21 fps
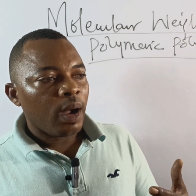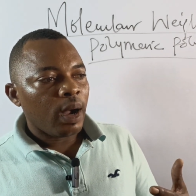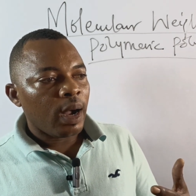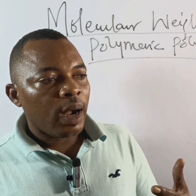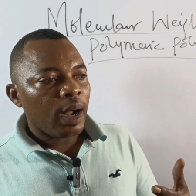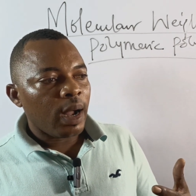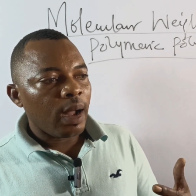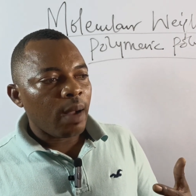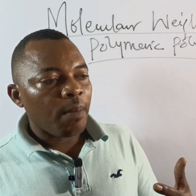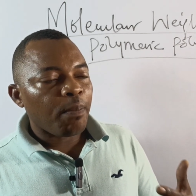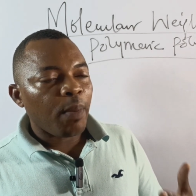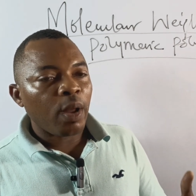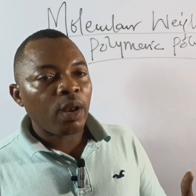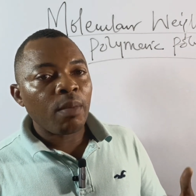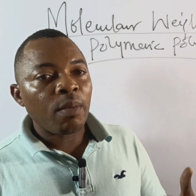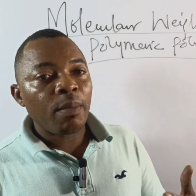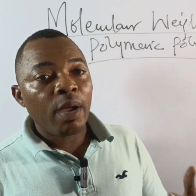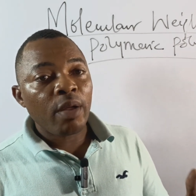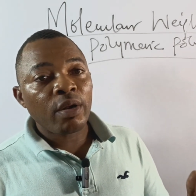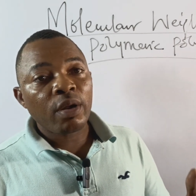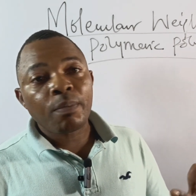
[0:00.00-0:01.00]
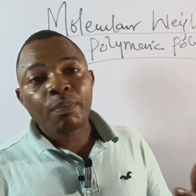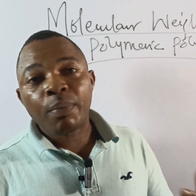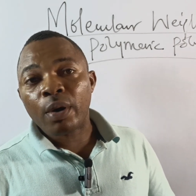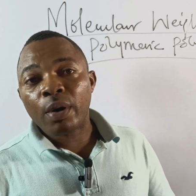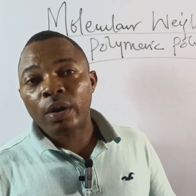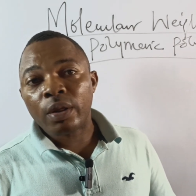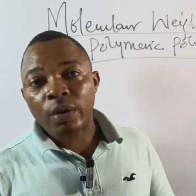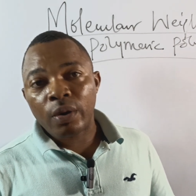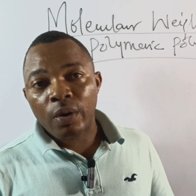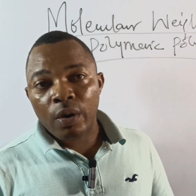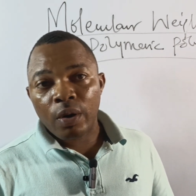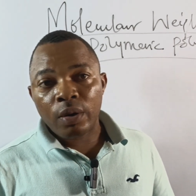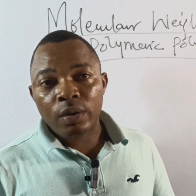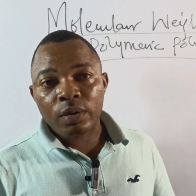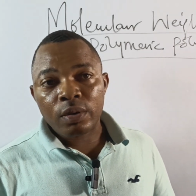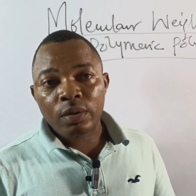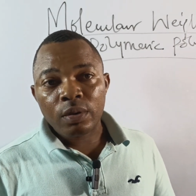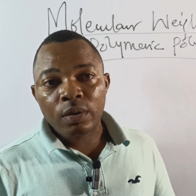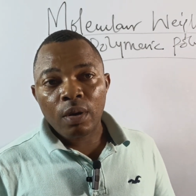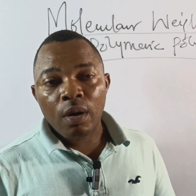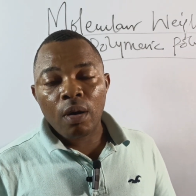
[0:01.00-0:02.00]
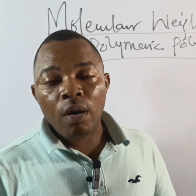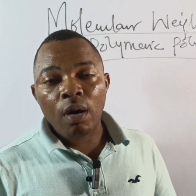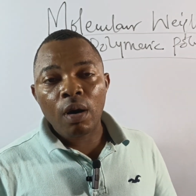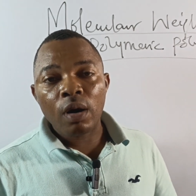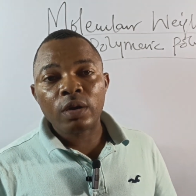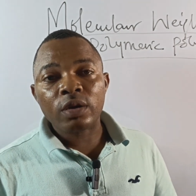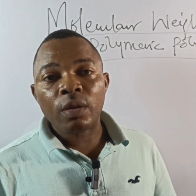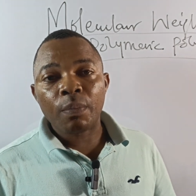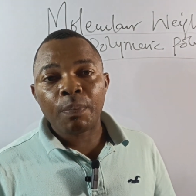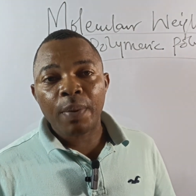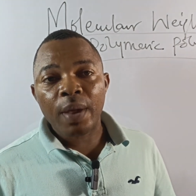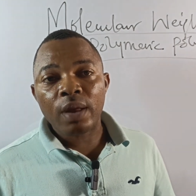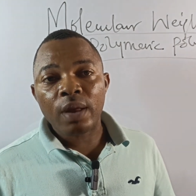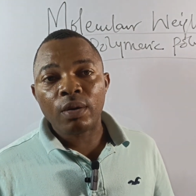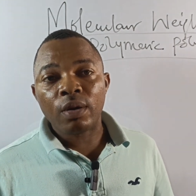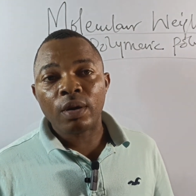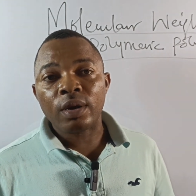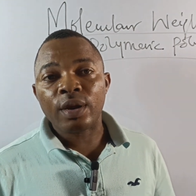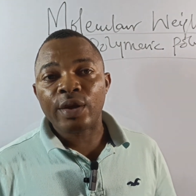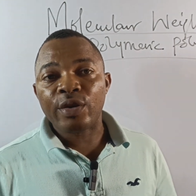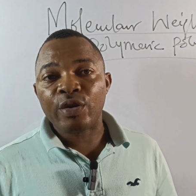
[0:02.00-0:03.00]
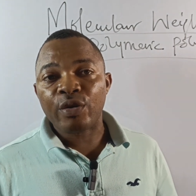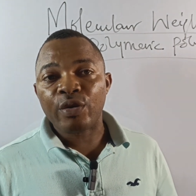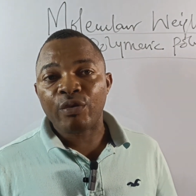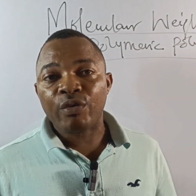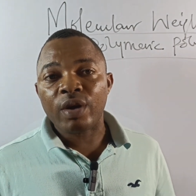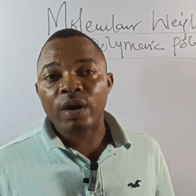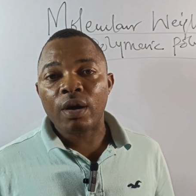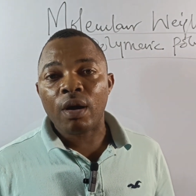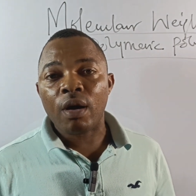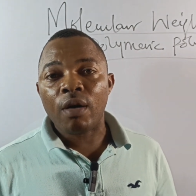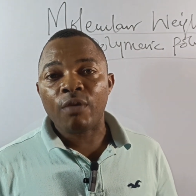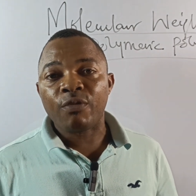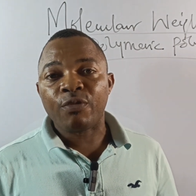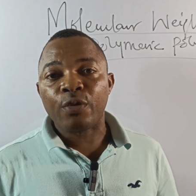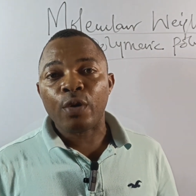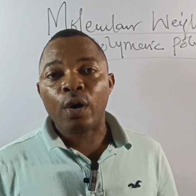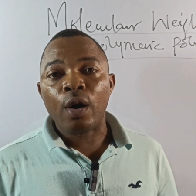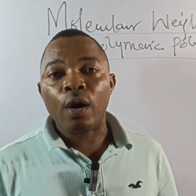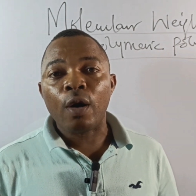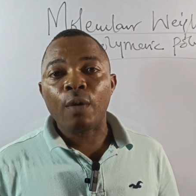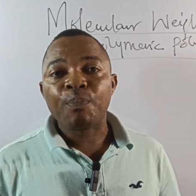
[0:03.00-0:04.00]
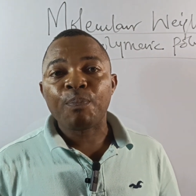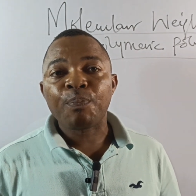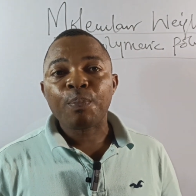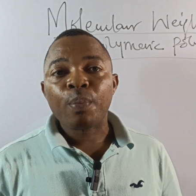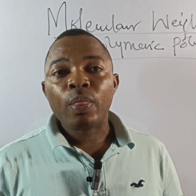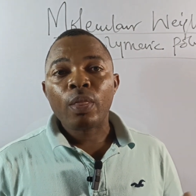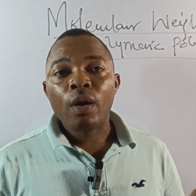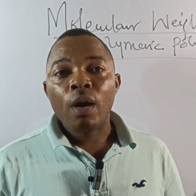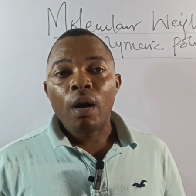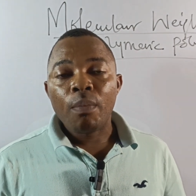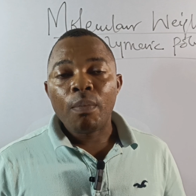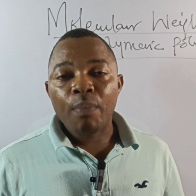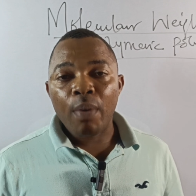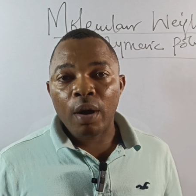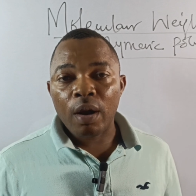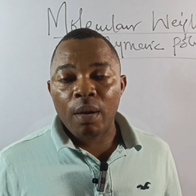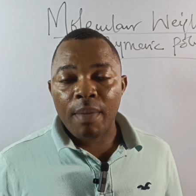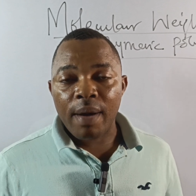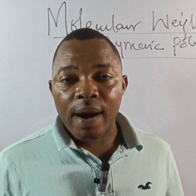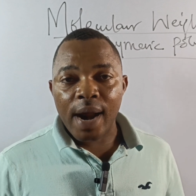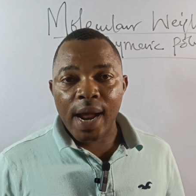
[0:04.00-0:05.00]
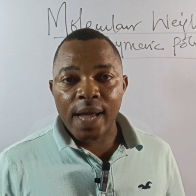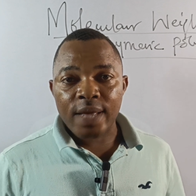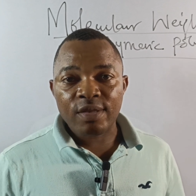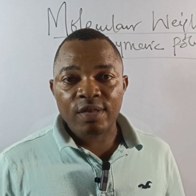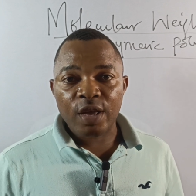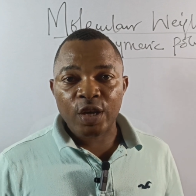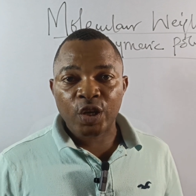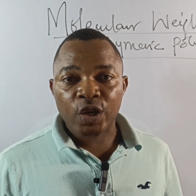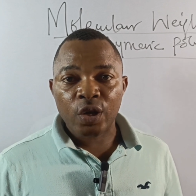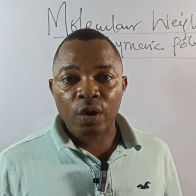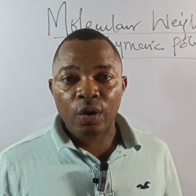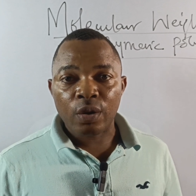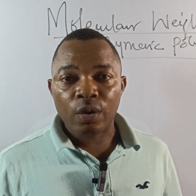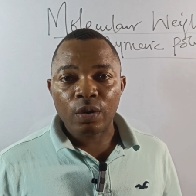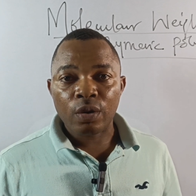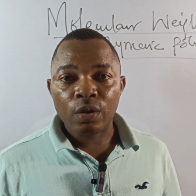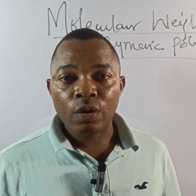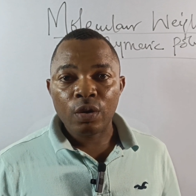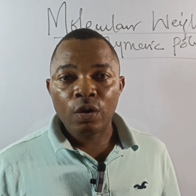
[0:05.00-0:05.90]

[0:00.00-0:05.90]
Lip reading: polymeric polyol all depend on the degree of polymerization.